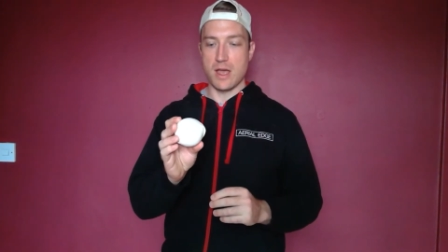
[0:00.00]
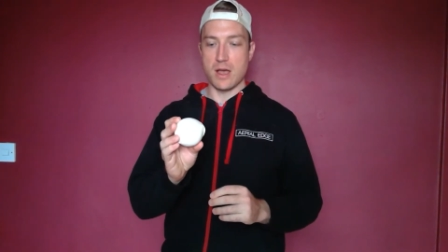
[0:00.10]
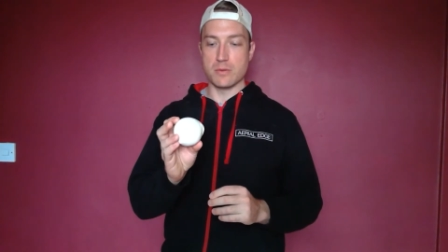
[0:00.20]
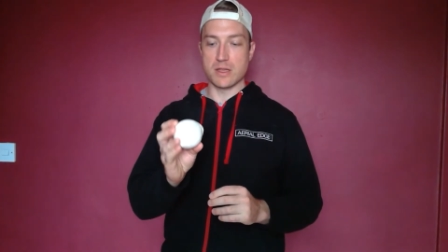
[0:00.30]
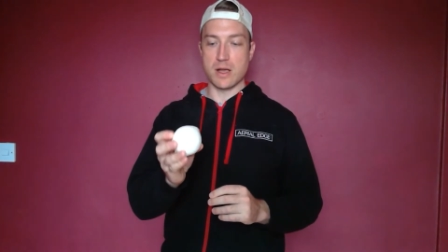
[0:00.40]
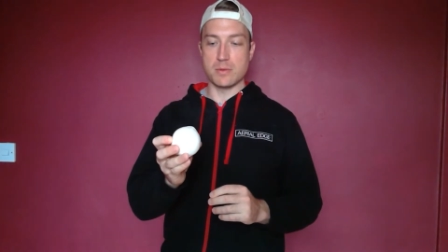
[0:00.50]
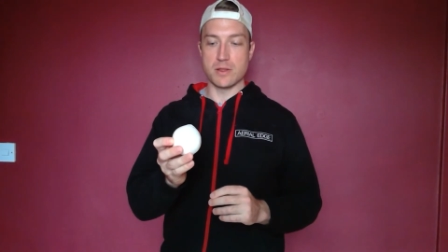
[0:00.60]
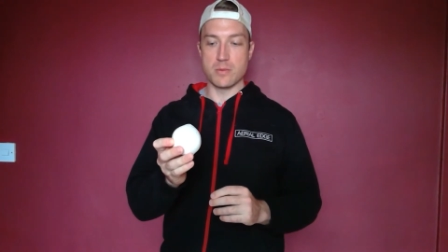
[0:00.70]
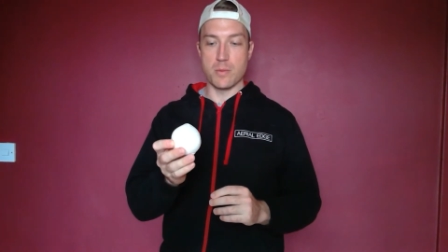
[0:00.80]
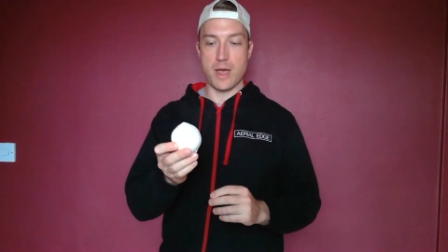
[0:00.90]
with a couple of
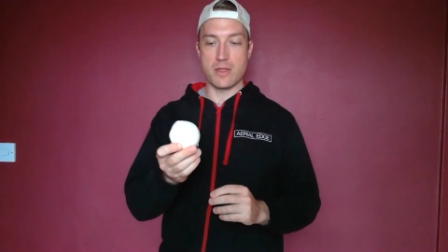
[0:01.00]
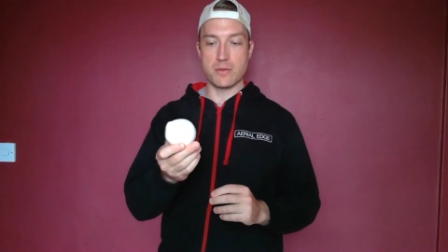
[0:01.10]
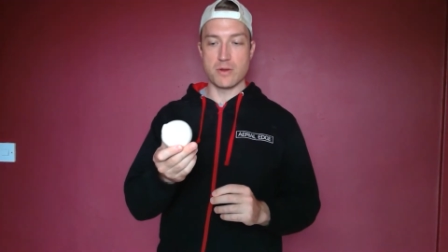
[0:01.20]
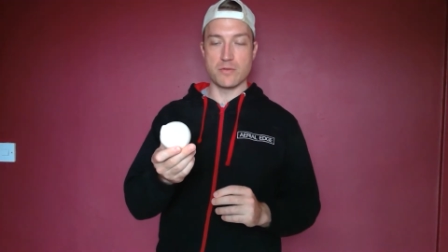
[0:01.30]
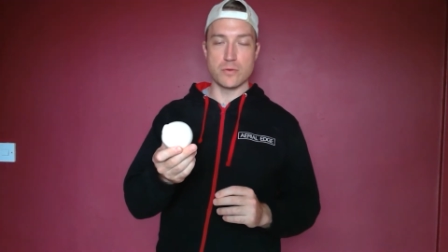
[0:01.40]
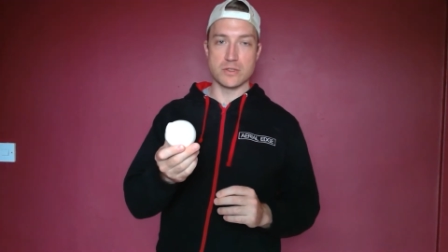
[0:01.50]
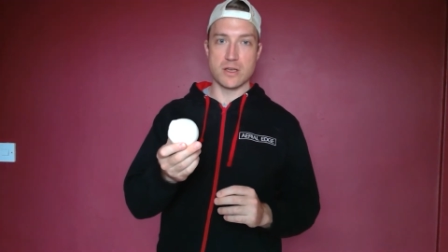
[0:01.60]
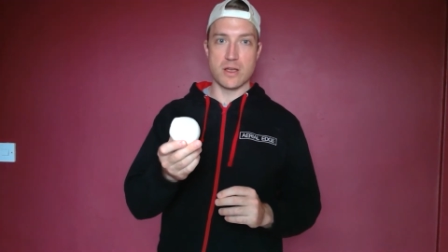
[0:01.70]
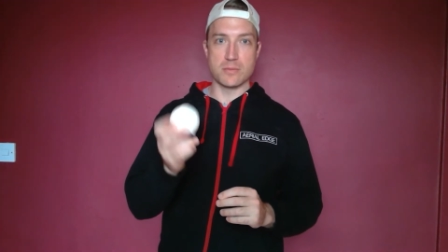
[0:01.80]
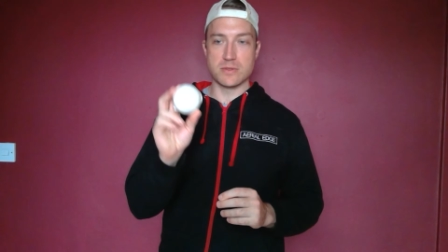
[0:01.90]
them about 3 or 4
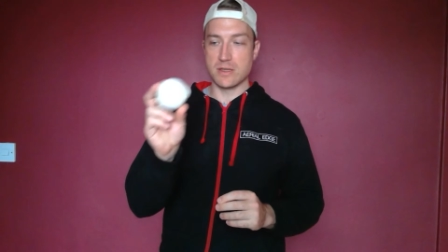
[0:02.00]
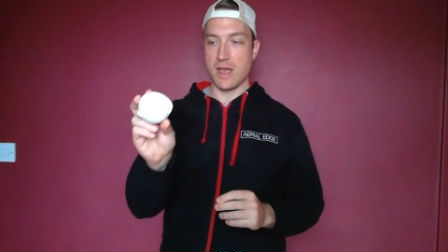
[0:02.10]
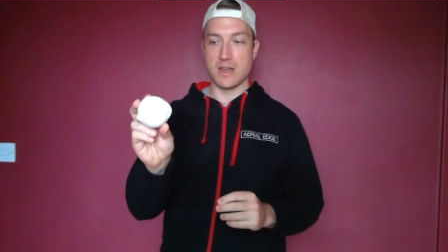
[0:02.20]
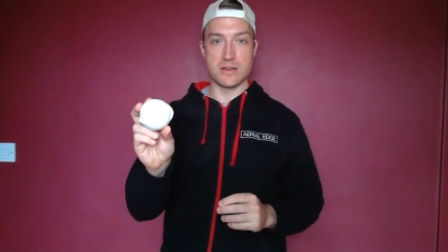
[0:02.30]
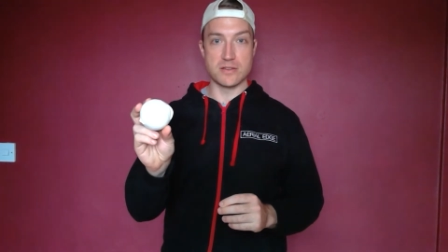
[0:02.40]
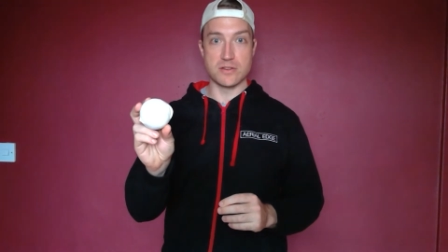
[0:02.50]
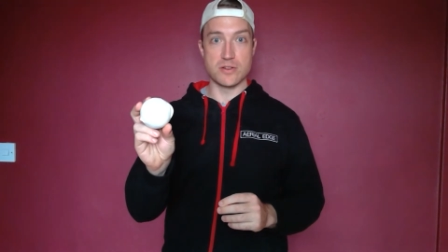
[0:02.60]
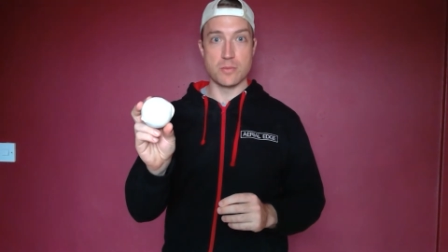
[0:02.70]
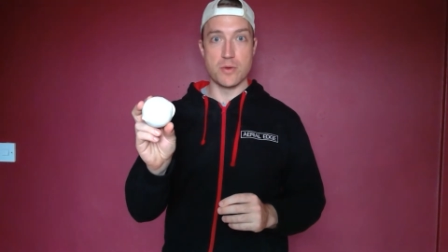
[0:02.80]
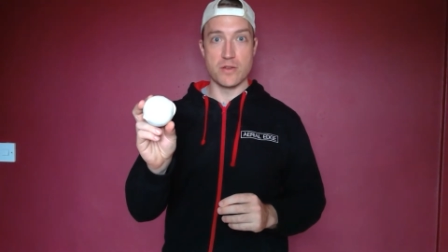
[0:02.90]
times, and it does the
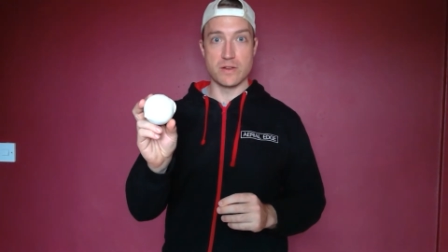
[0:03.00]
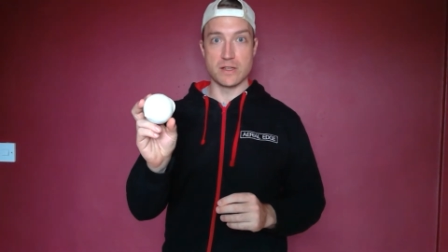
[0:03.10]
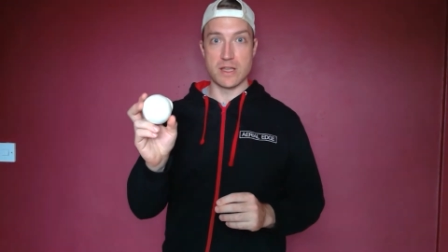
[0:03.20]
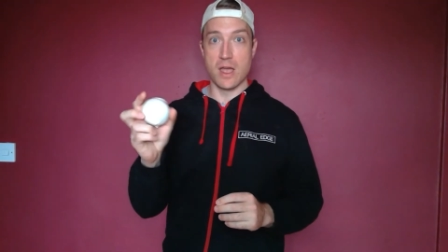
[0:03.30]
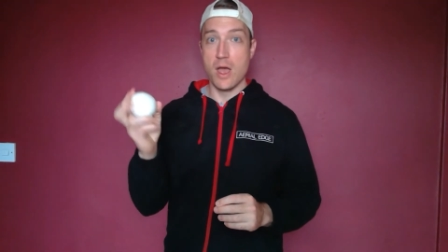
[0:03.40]
job perfectly.